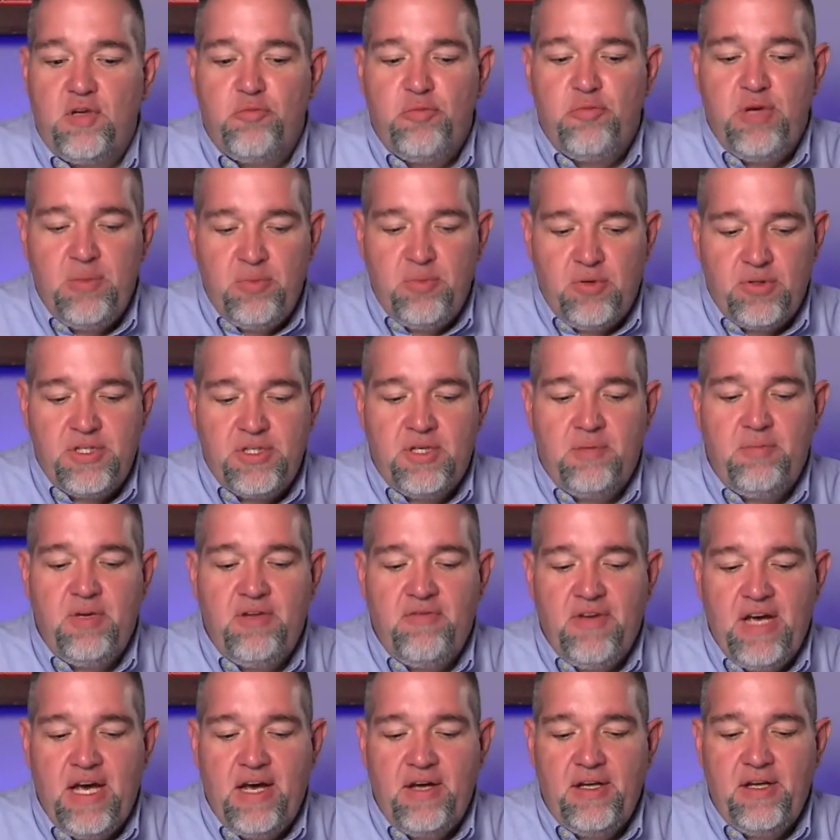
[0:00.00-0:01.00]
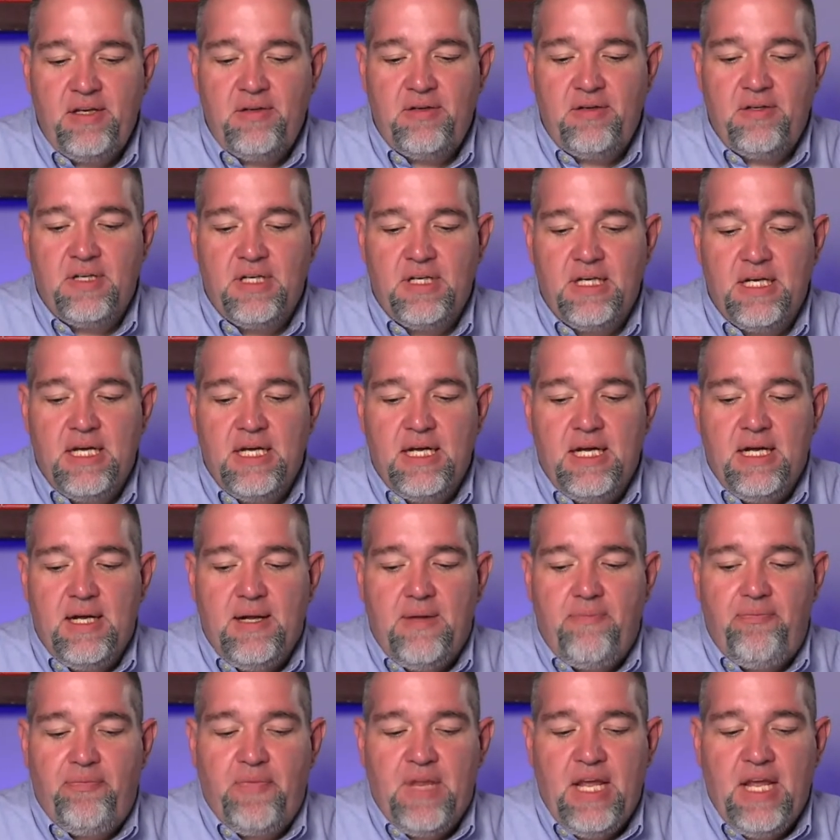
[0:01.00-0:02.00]
People should be valued.
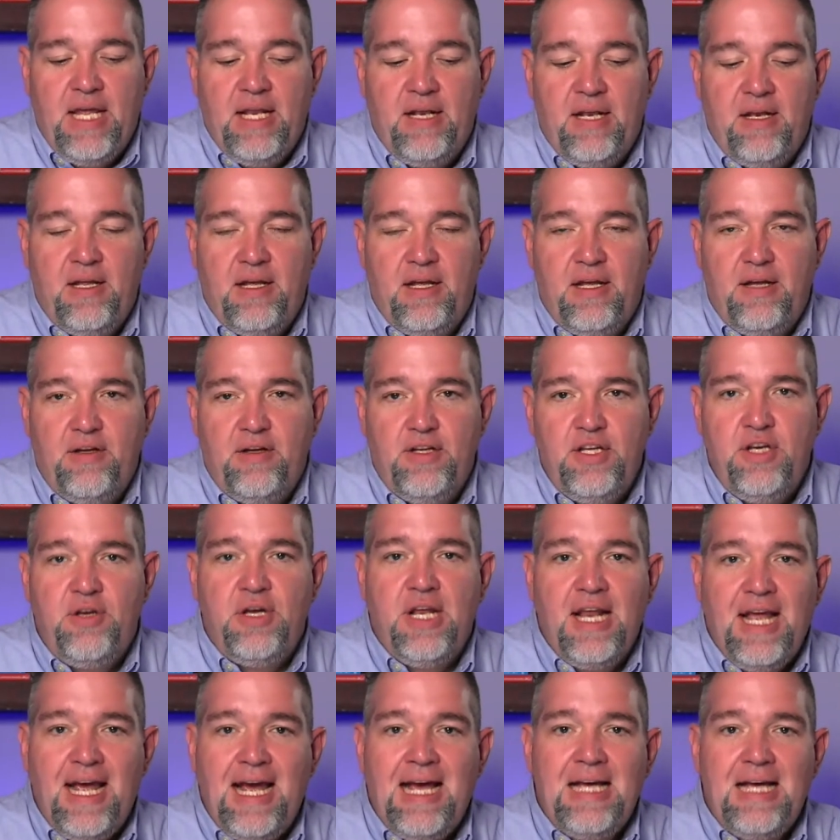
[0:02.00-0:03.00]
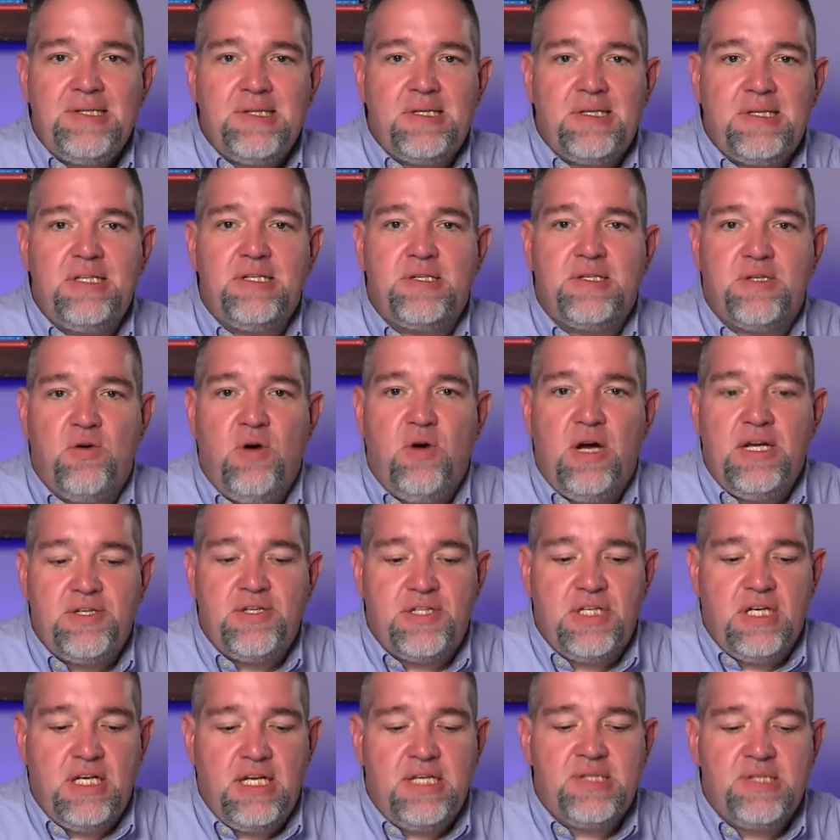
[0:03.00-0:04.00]
And you can ask this
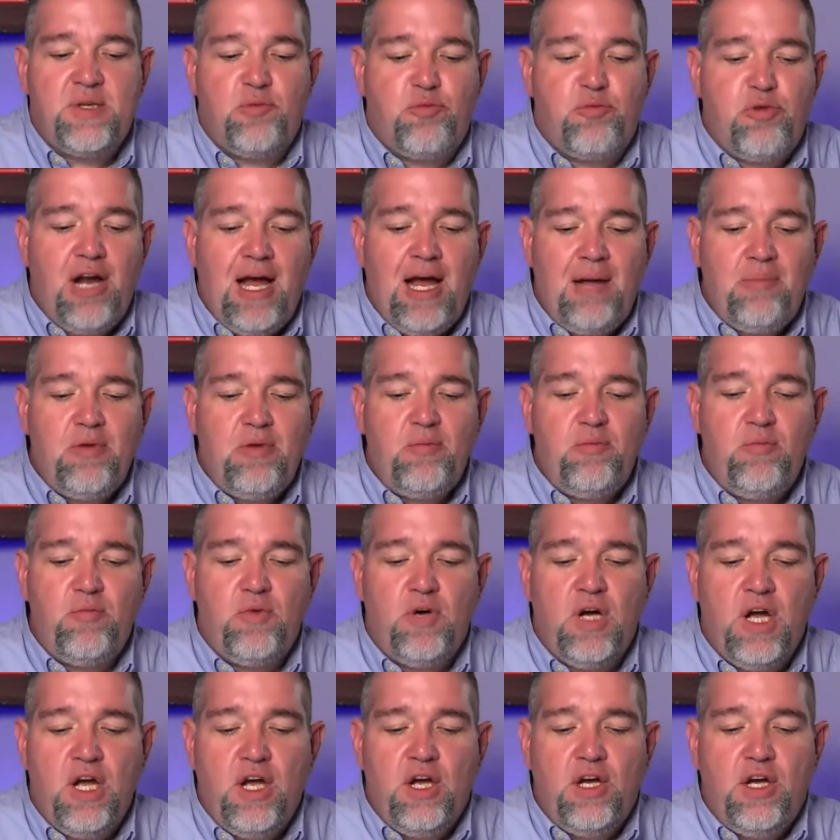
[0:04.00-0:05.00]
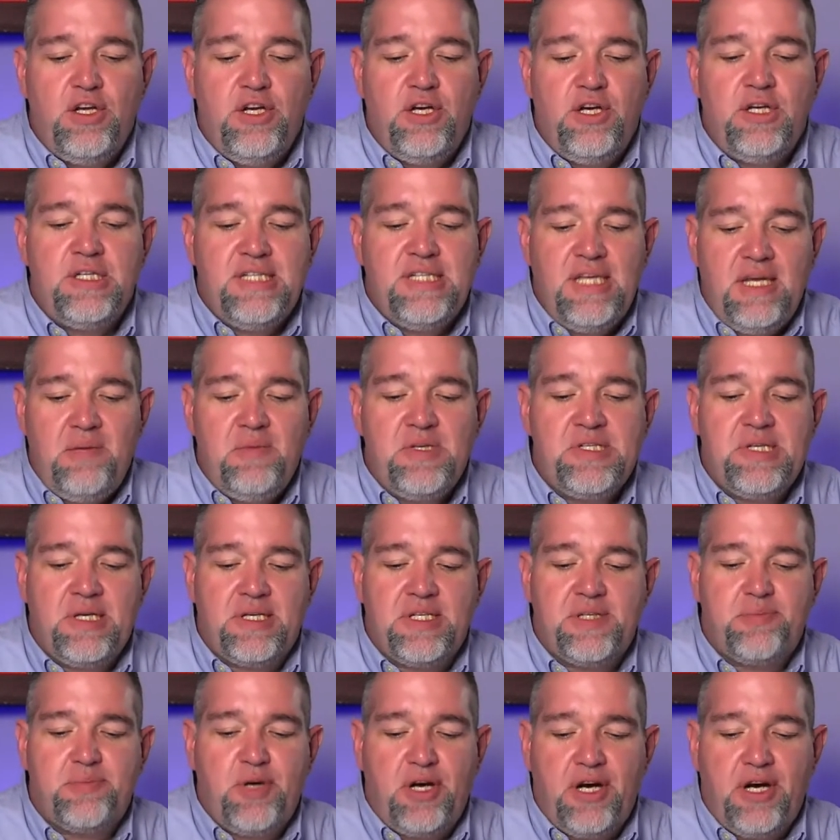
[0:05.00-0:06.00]
question, is the problem your team is
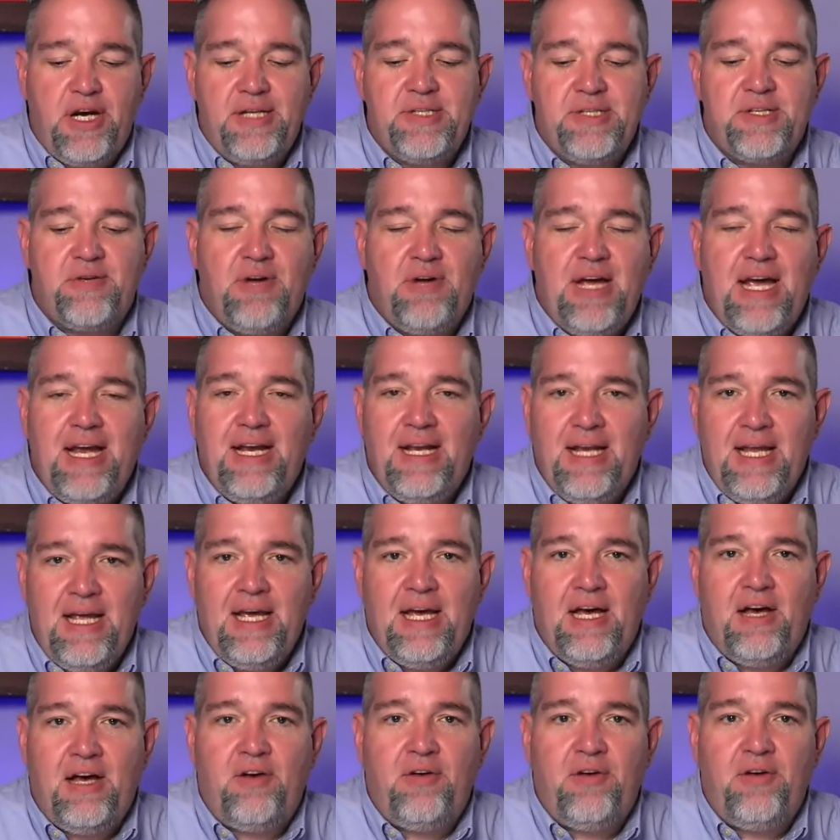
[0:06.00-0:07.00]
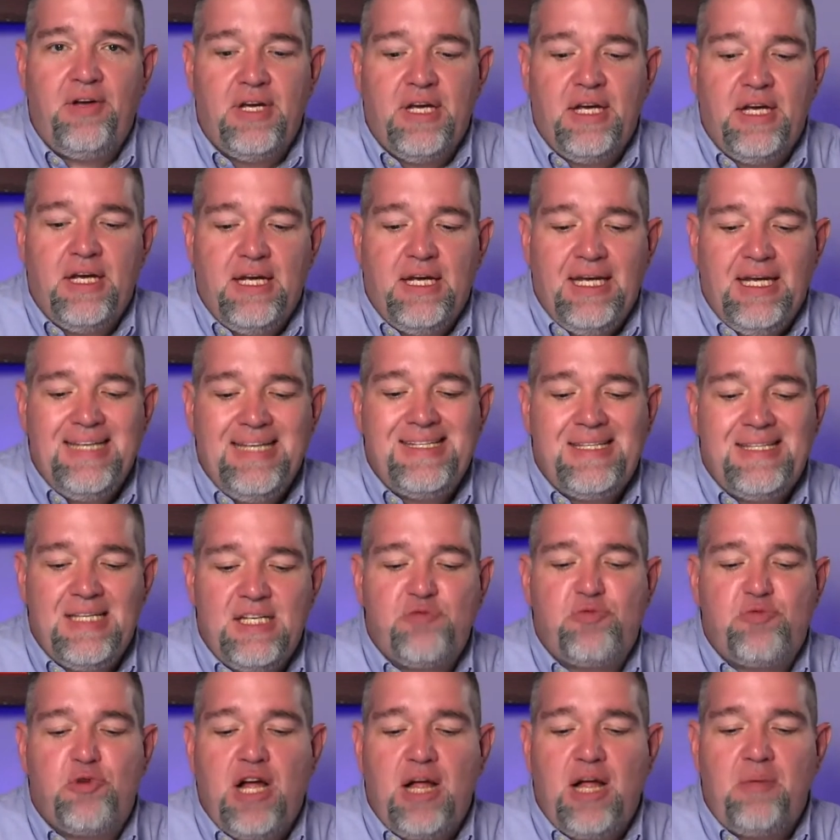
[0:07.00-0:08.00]
experiencing right now, is this
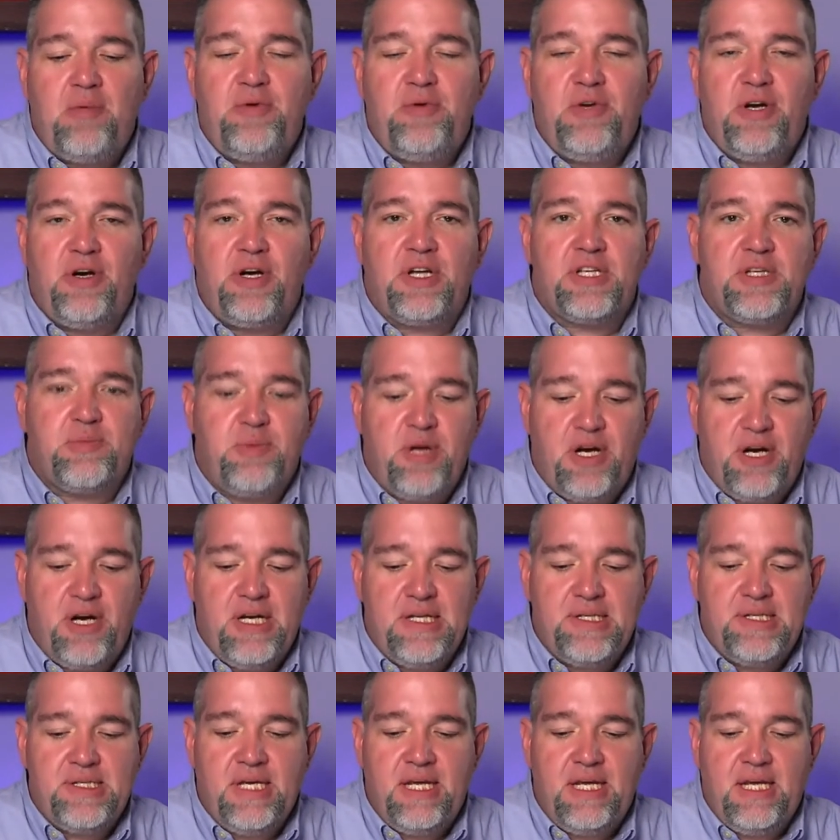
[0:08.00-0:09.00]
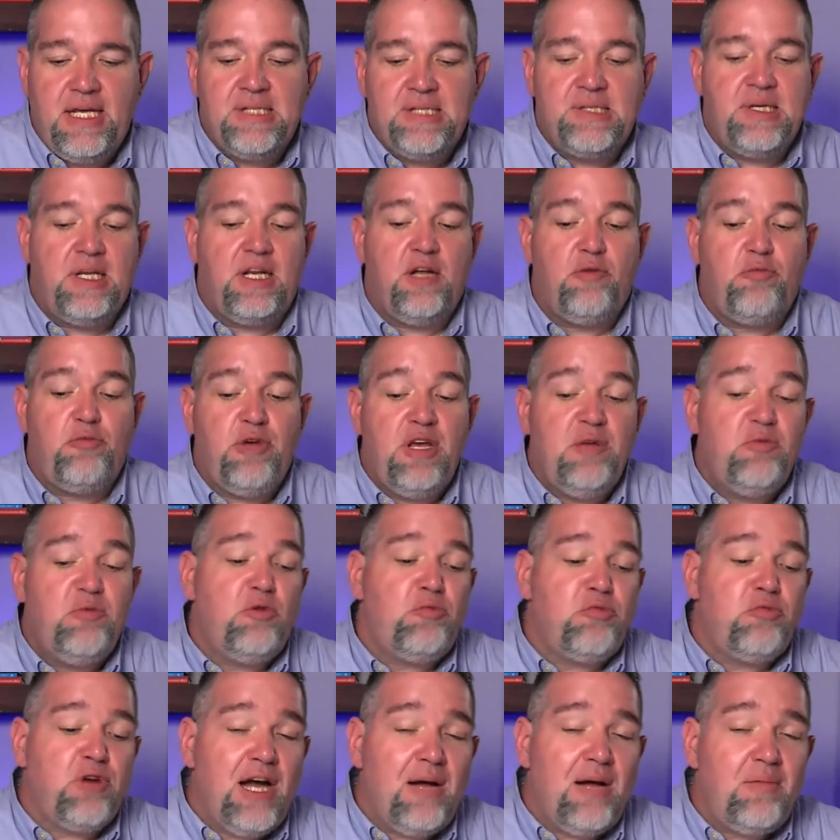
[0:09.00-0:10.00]
problem you're experiencing, is it a people
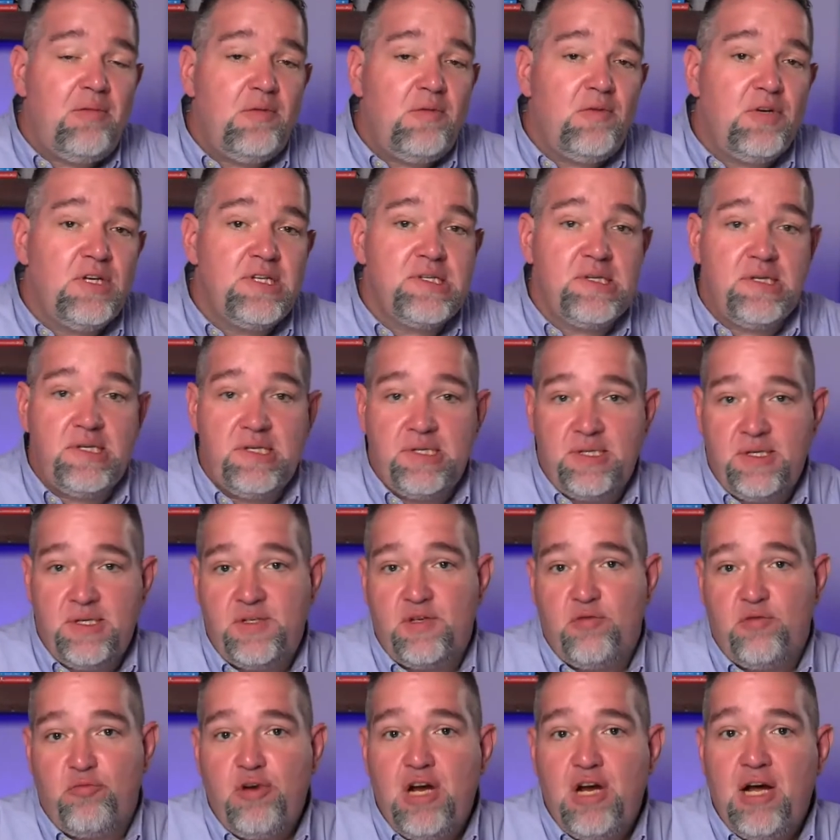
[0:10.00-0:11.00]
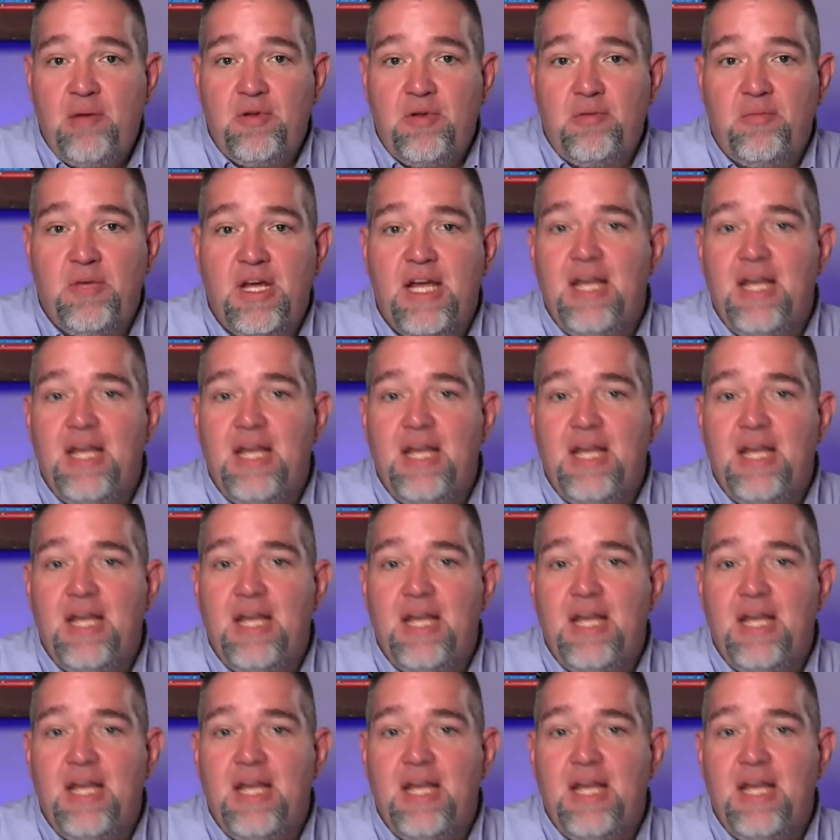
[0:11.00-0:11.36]
problem or is it a system problem?